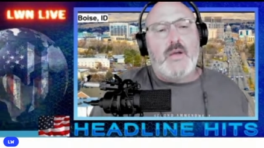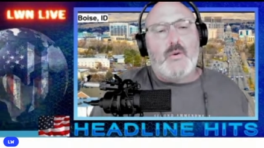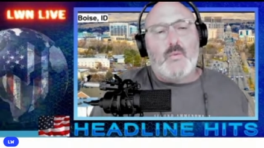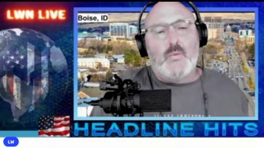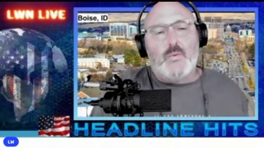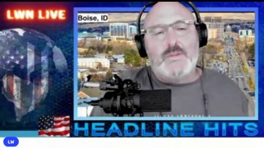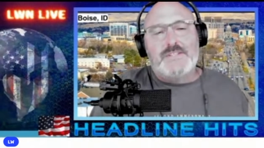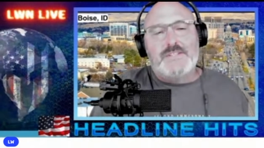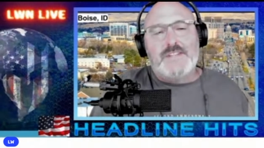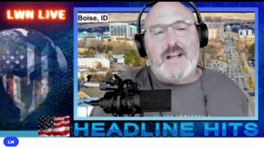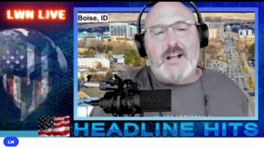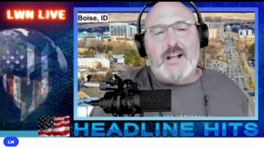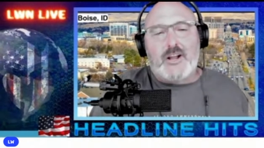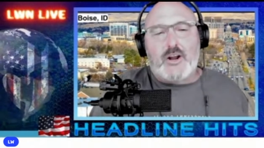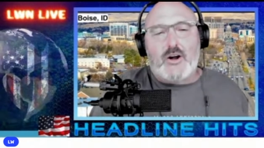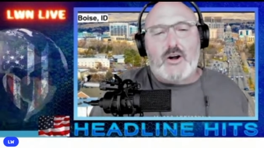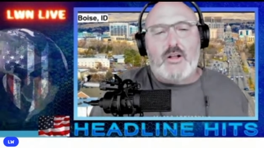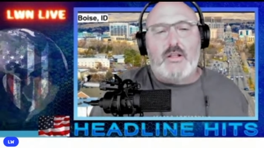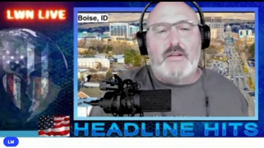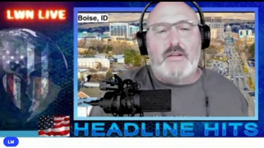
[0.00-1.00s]
was not
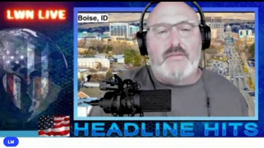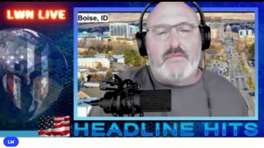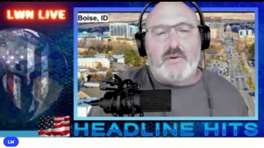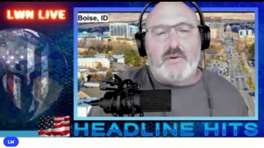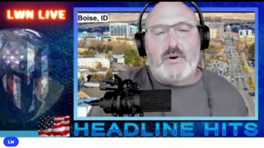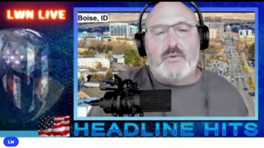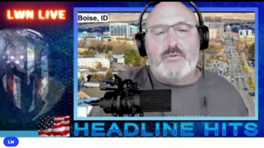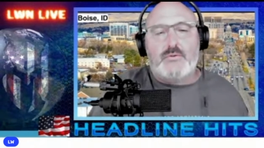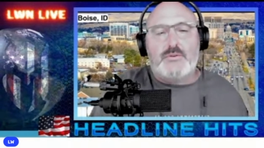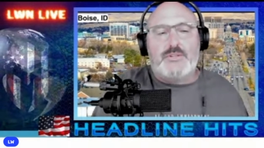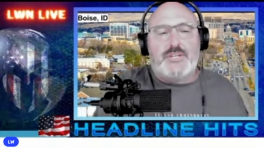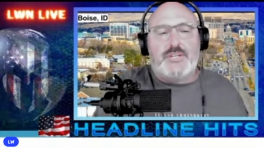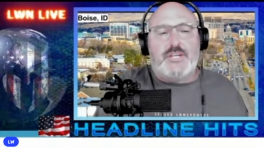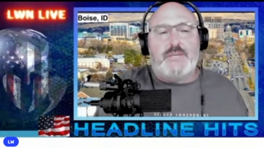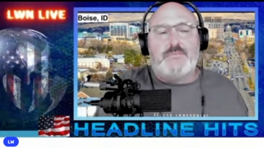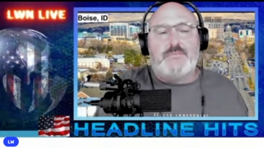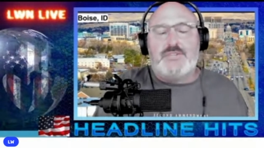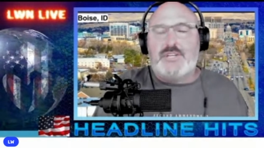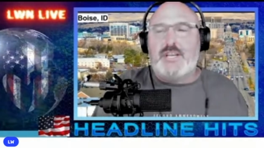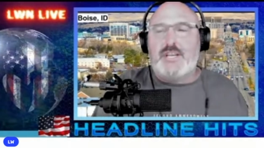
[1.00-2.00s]
calling for a
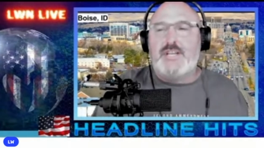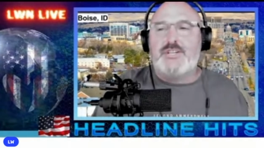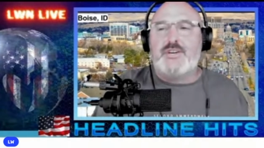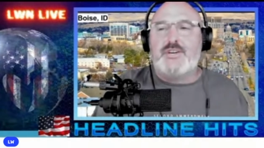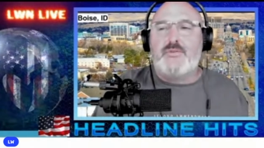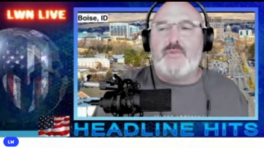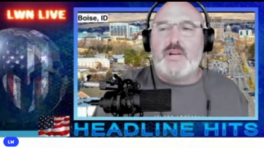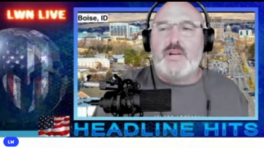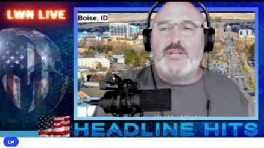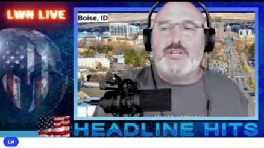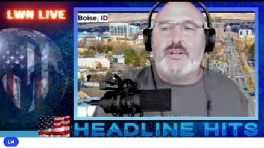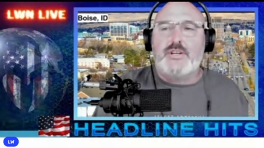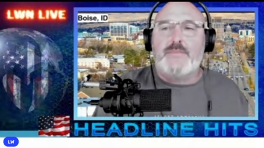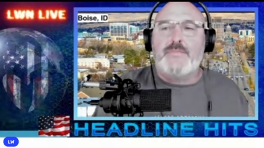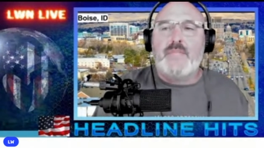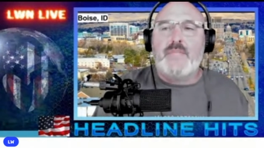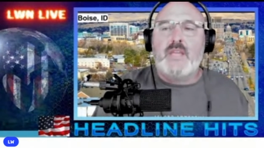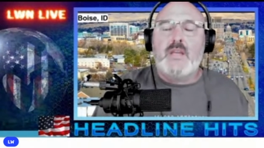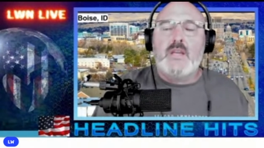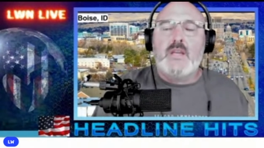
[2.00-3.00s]
regime change in Russia.
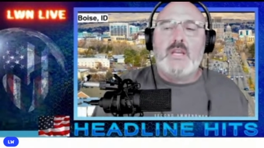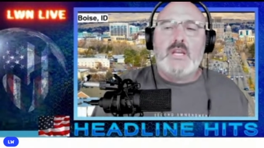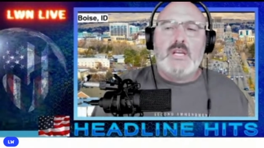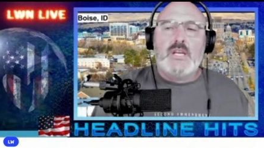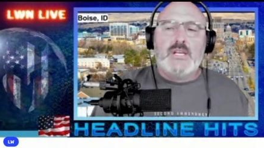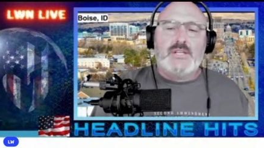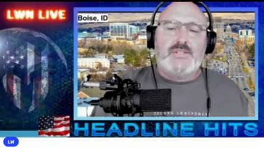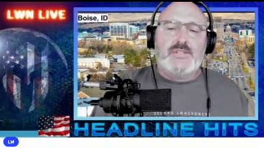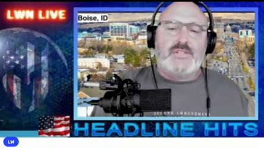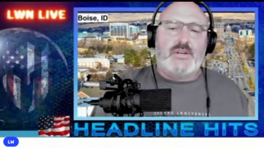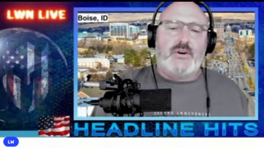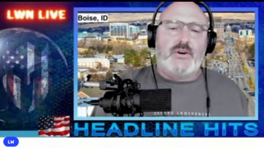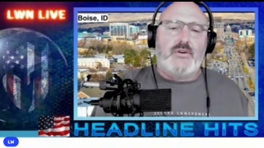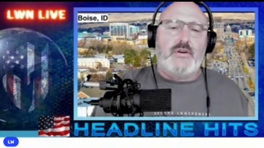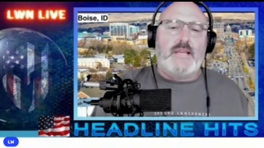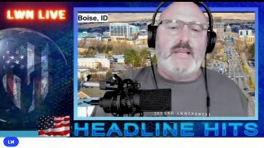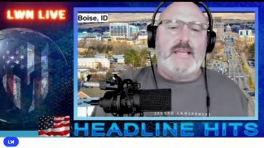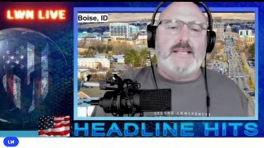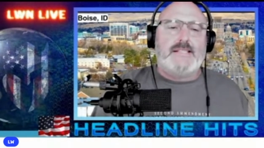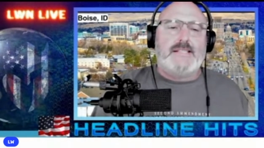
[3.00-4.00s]

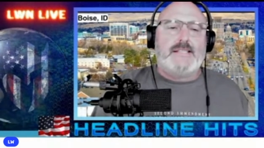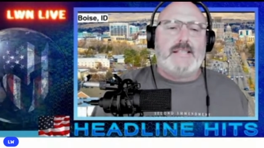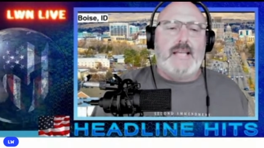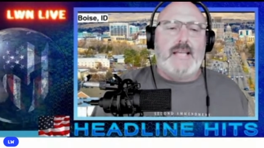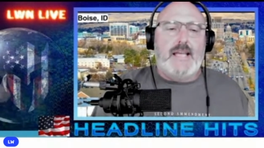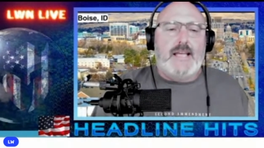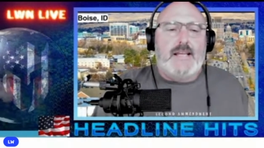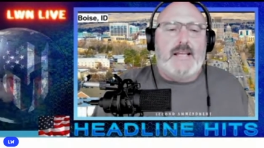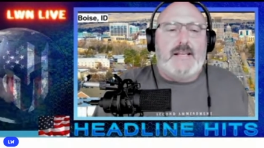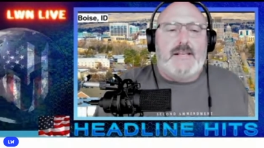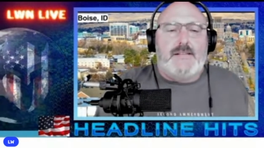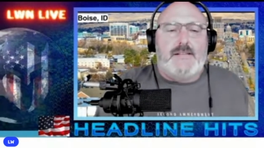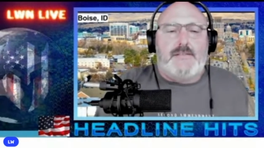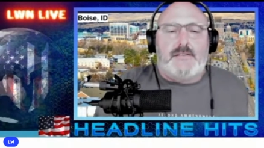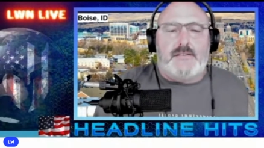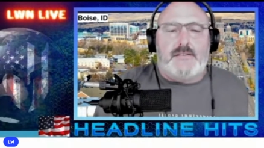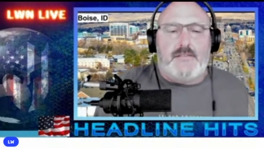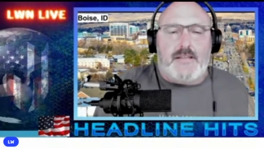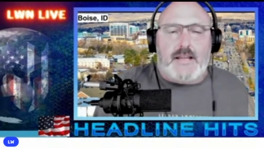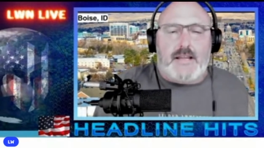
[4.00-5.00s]
So he
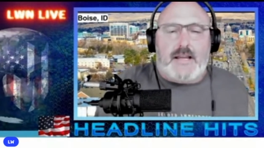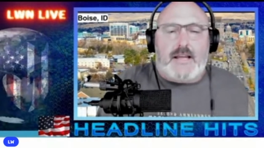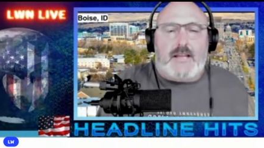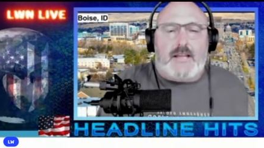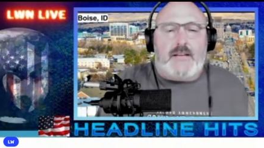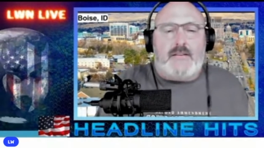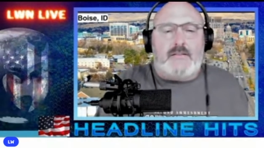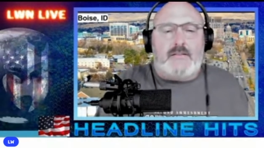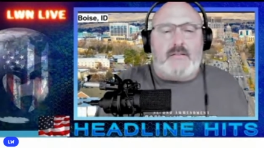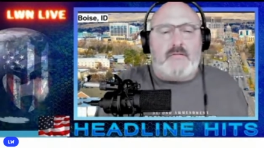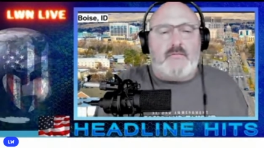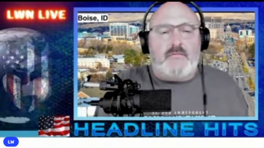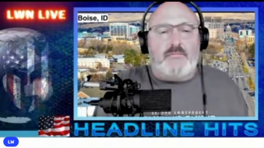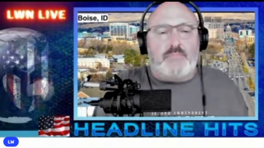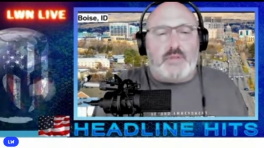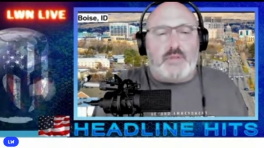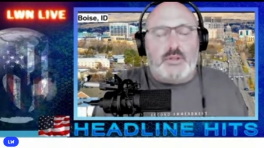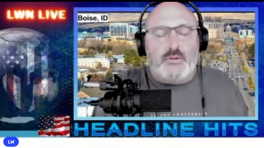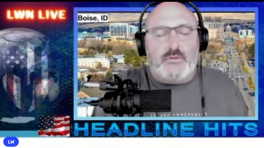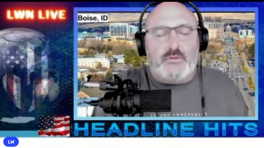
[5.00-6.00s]
says that
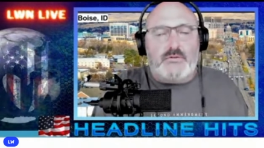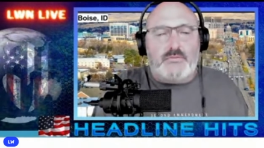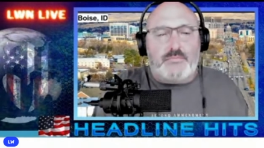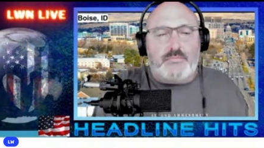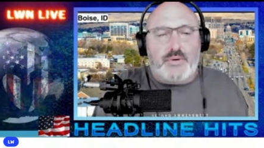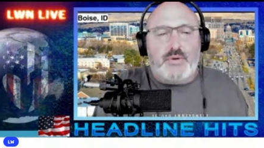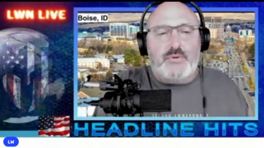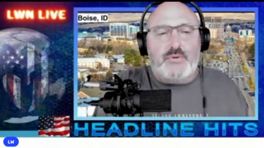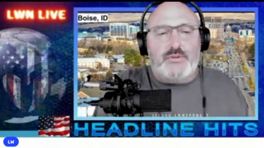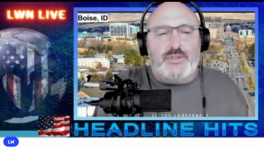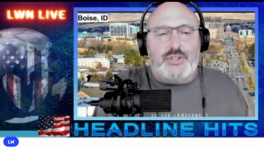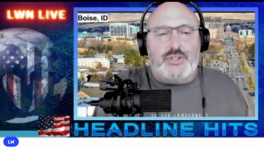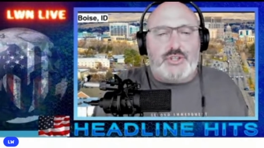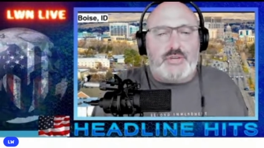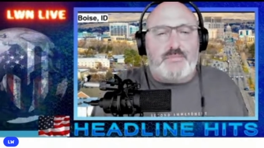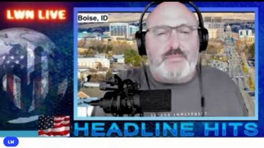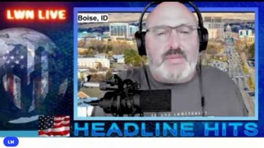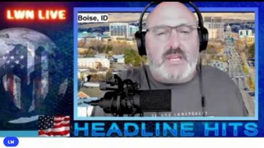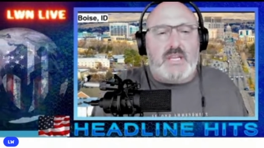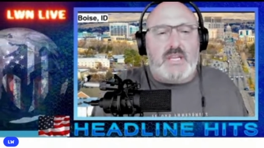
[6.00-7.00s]
Putin
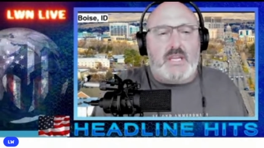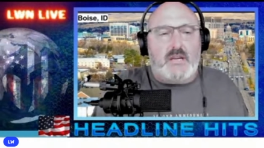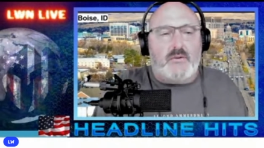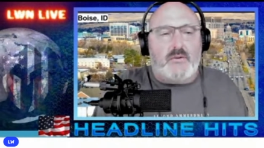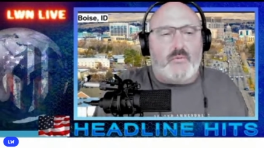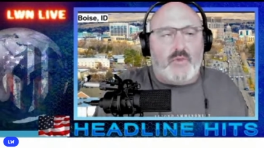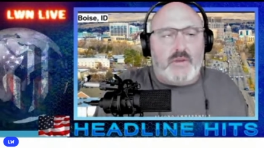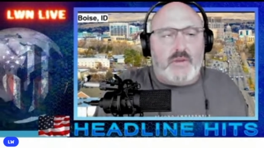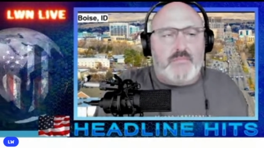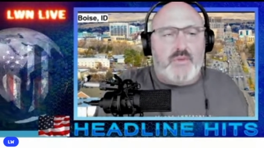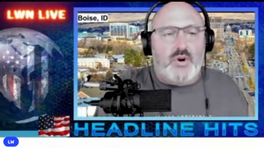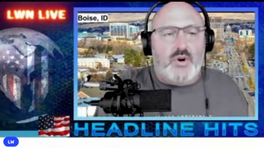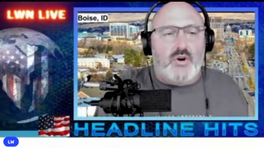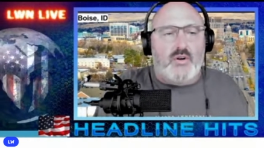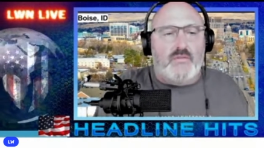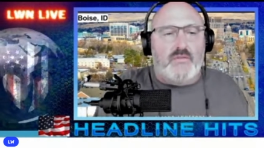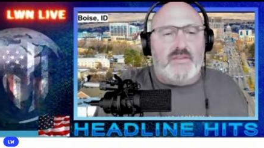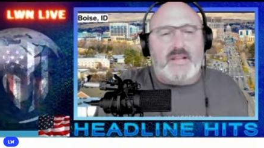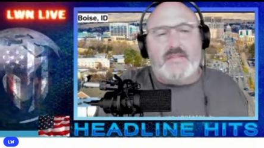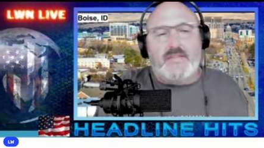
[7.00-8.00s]
should be
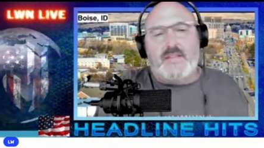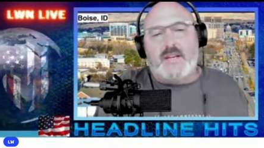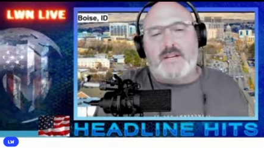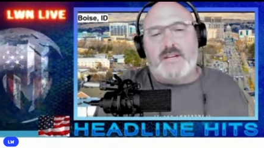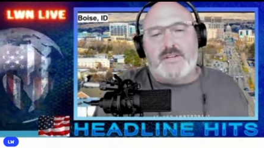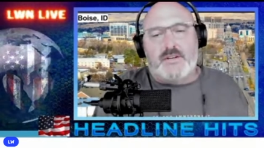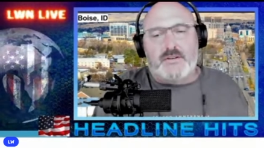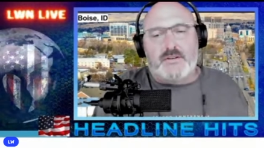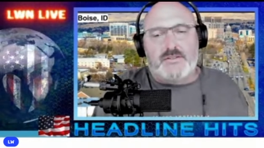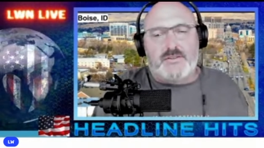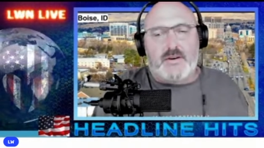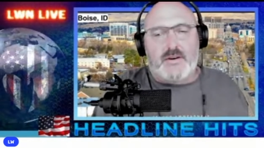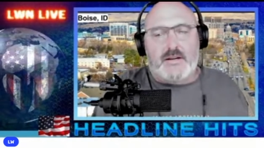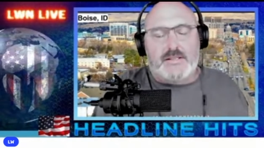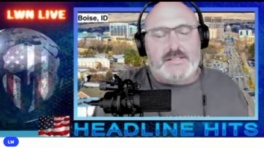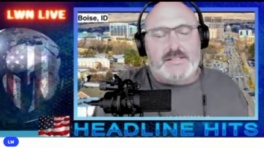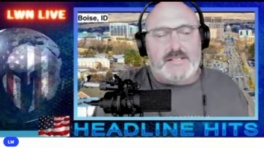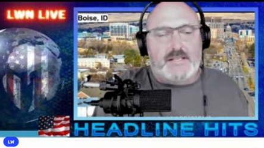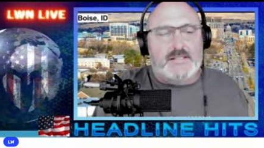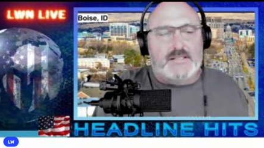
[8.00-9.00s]
removed. And then he turns
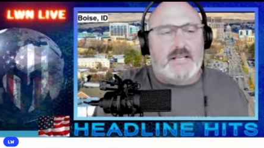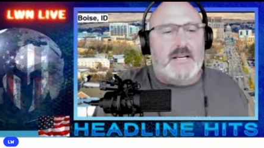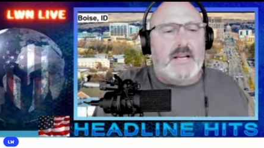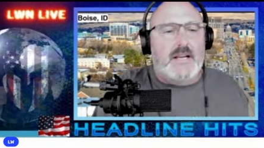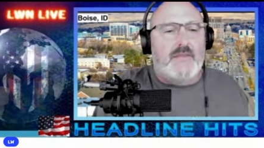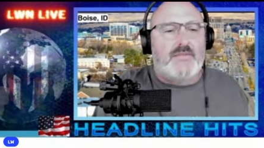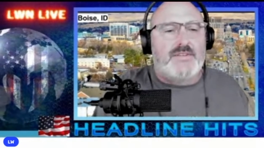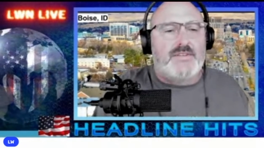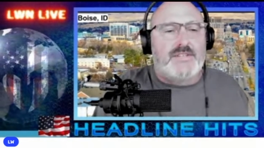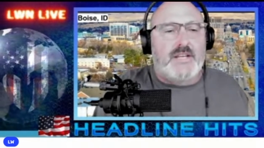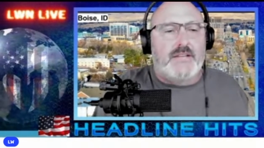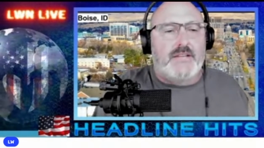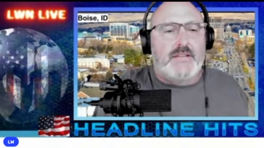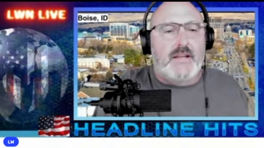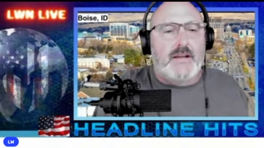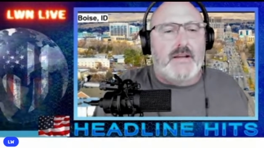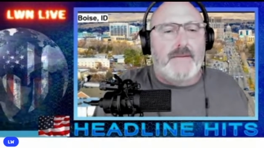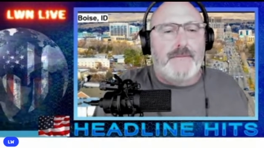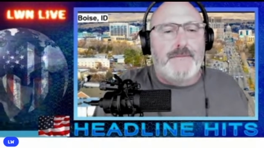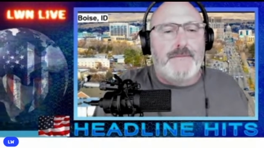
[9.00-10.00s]
around and says, "I never said
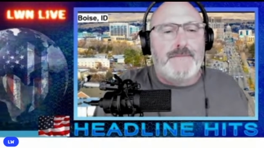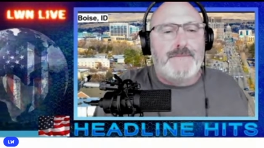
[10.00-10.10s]
that."